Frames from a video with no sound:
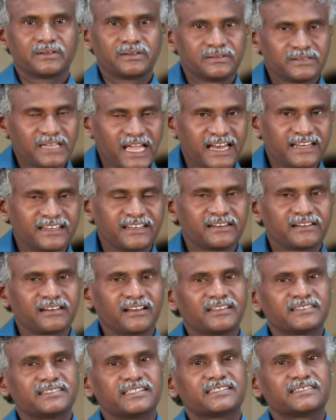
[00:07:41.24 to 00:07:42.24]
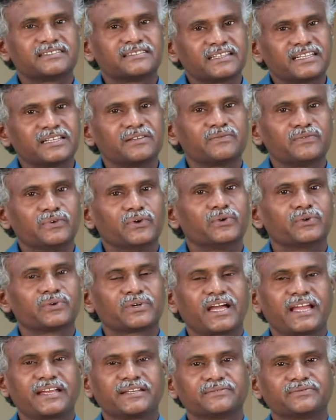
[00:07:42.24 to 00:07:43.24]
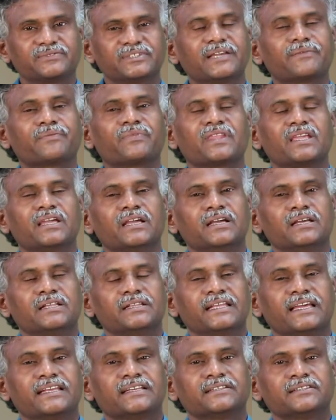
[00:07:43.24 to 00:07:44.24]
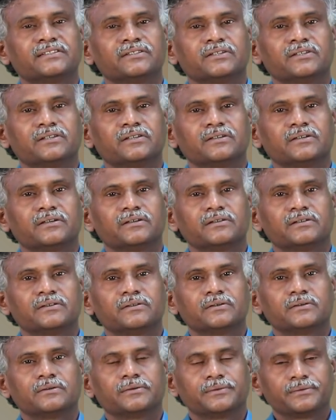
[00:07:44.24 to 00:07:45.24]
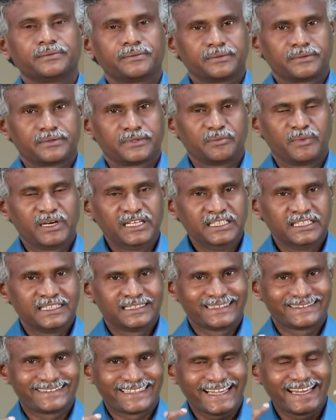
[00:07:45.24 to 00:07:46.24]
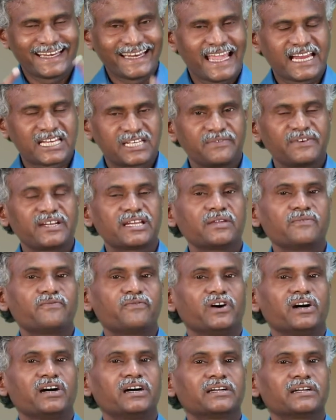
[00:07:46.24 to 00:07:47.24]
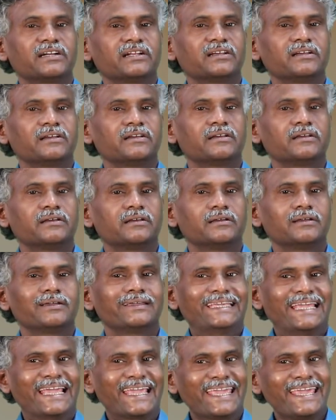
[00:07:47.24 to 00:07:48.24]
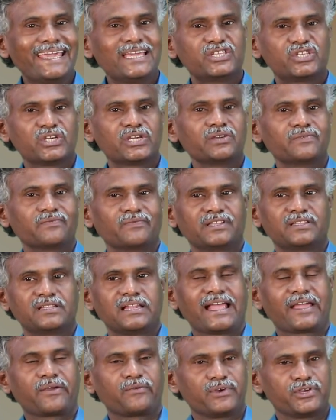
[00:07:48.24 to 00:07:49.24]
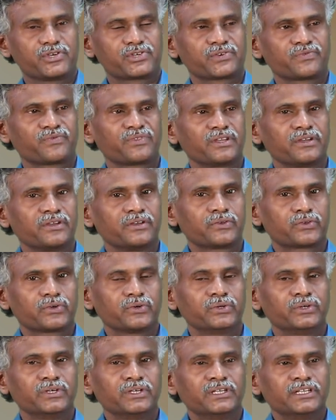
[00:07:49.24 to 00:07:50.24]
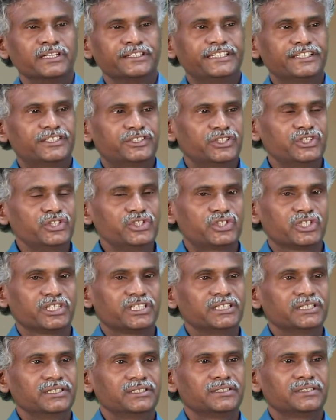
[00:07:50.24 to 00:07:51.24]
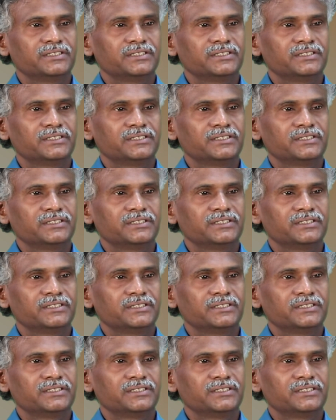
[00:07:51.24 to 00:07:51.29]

done in classes 3, 4 kind of thing. Then come on, the second activity for engaging with language. So the teacher